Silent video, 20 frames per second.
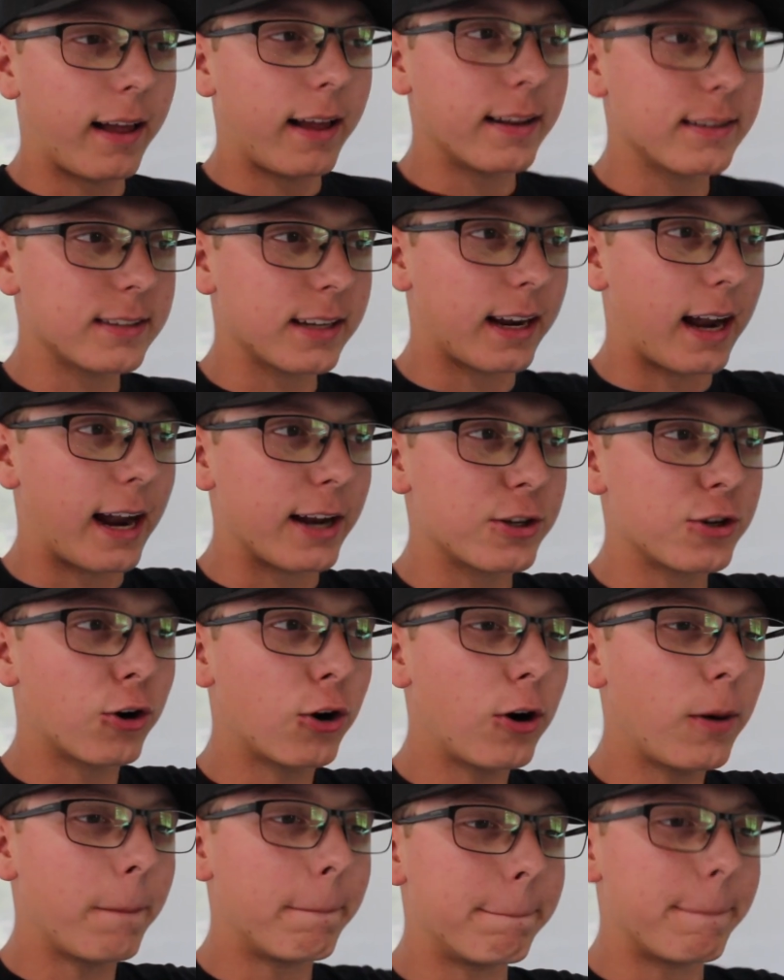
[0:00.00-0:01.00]
it's like I
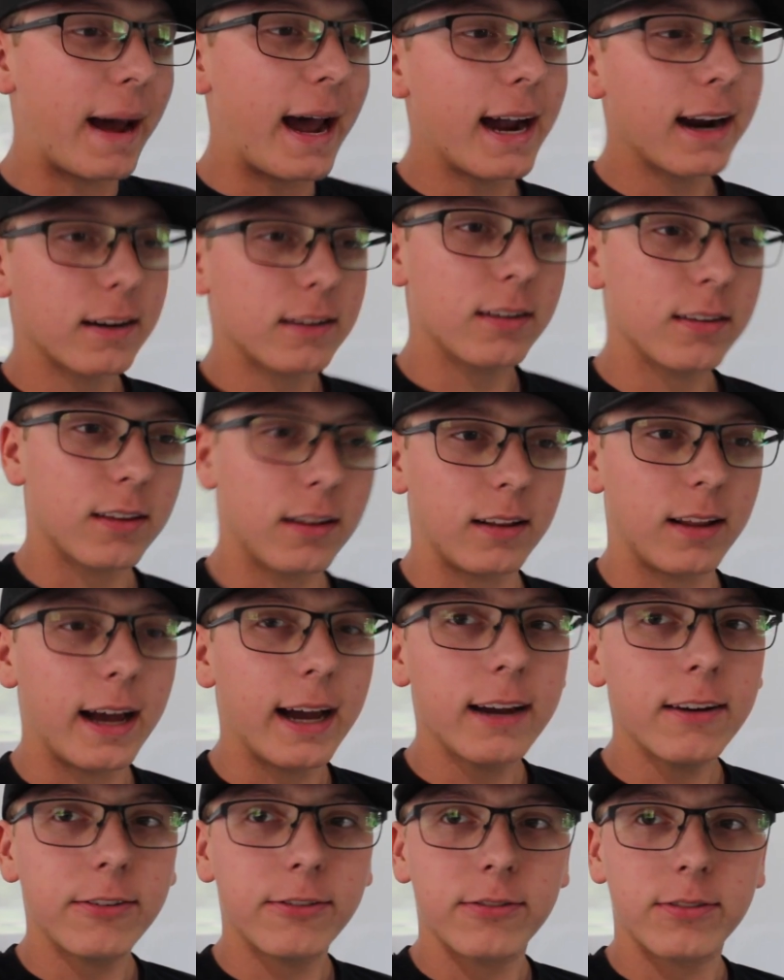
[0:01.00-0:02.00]
turned back to the
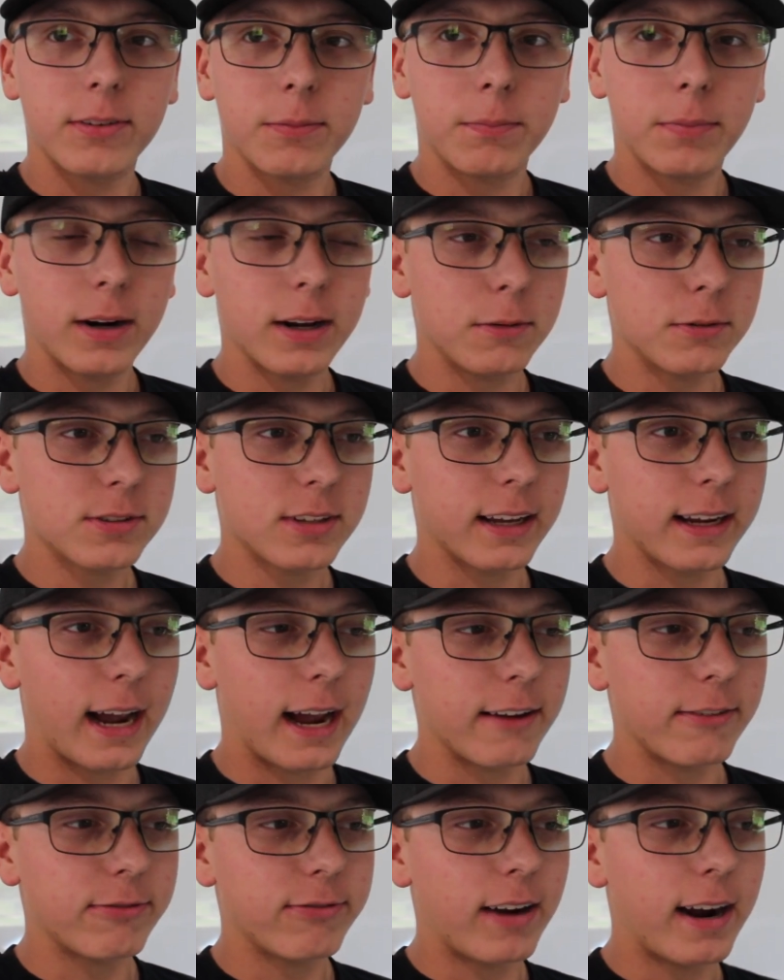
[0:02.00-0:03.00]
left, but it was like
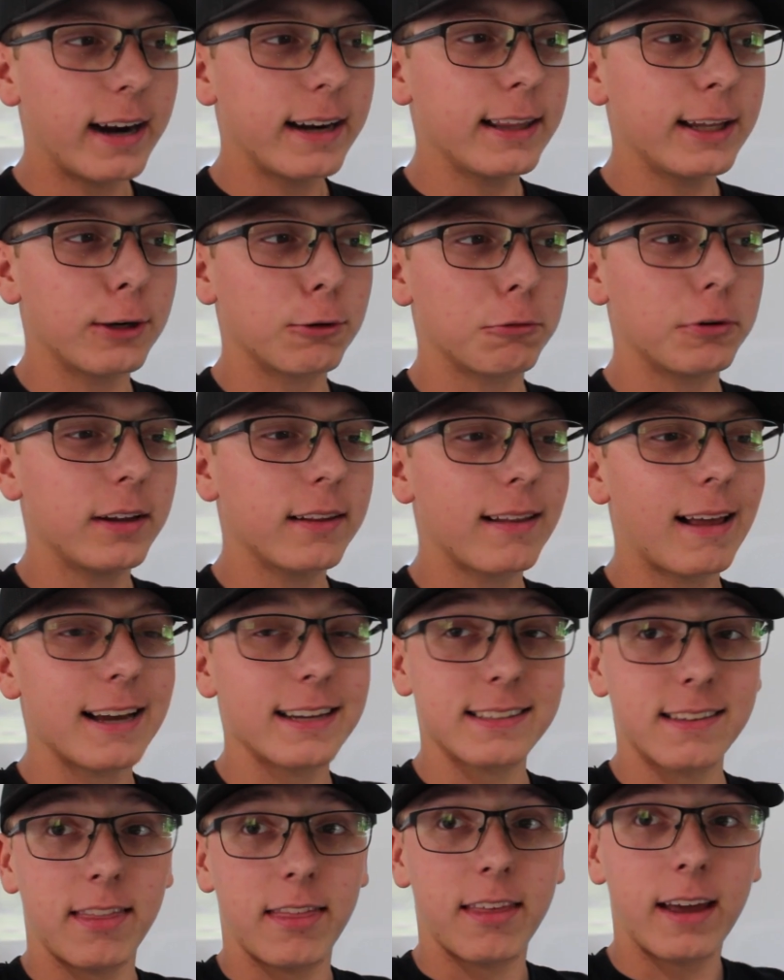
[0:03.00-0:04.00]
I finally
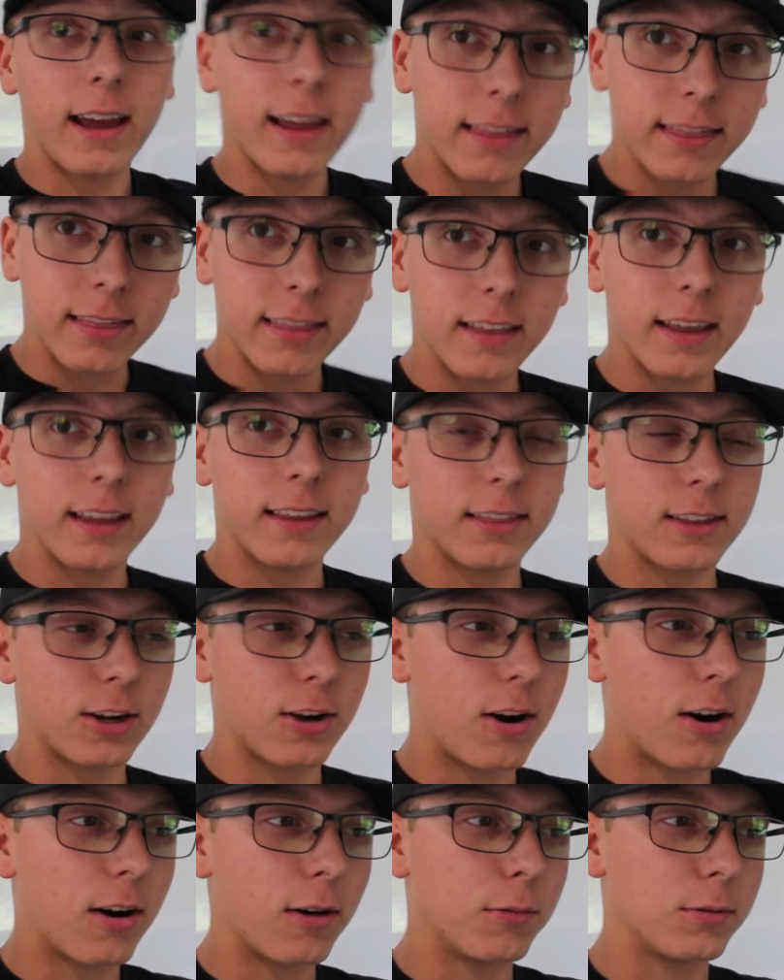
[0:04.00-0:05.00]
realized then that the
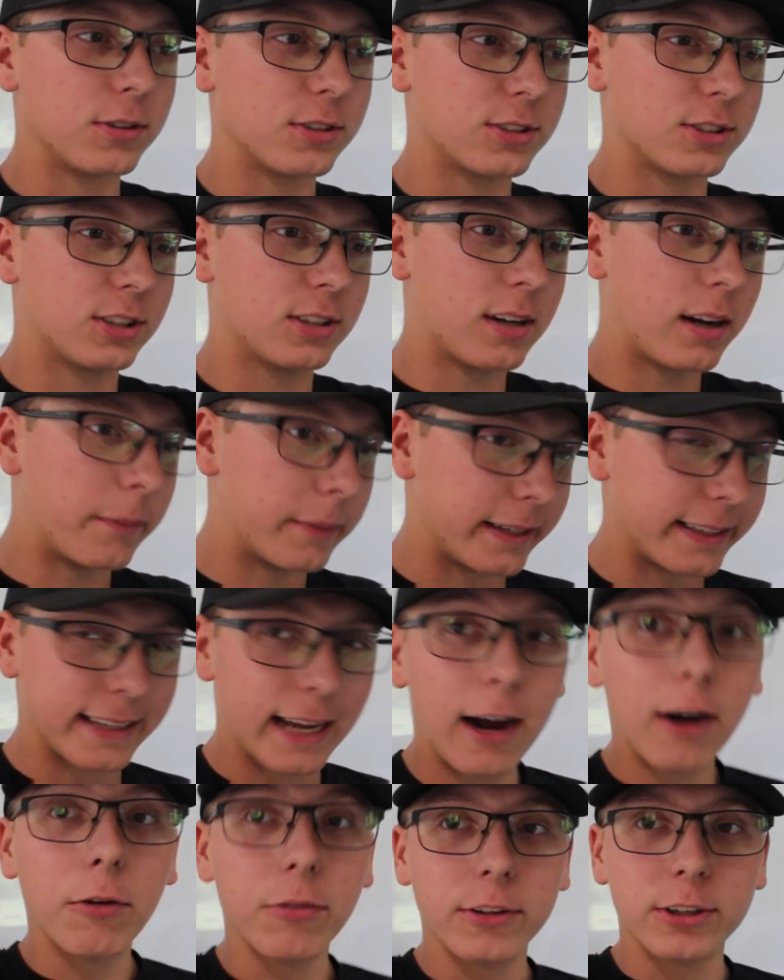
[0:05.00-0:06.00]
car was coming
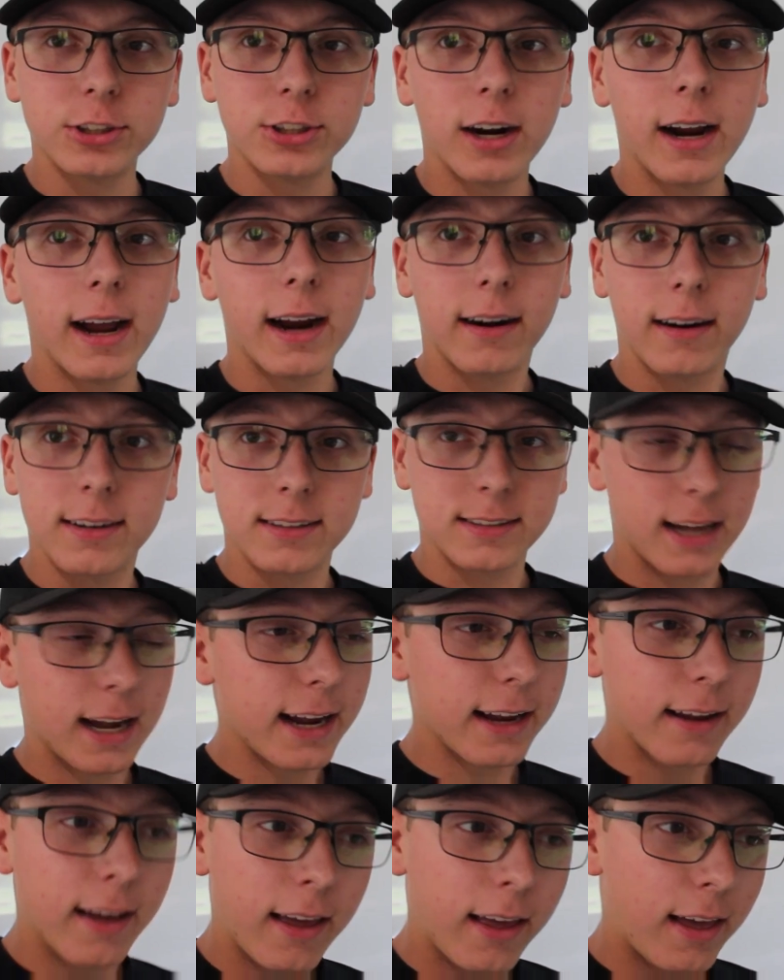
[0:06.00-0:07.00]
down the track, because
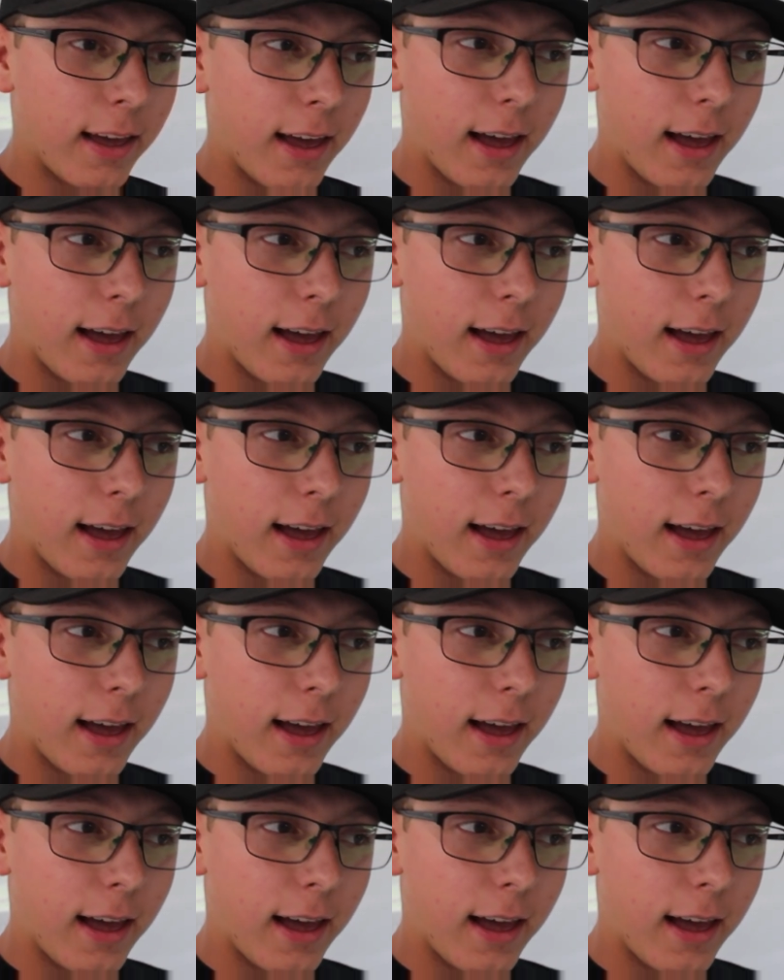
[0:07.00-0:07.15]
I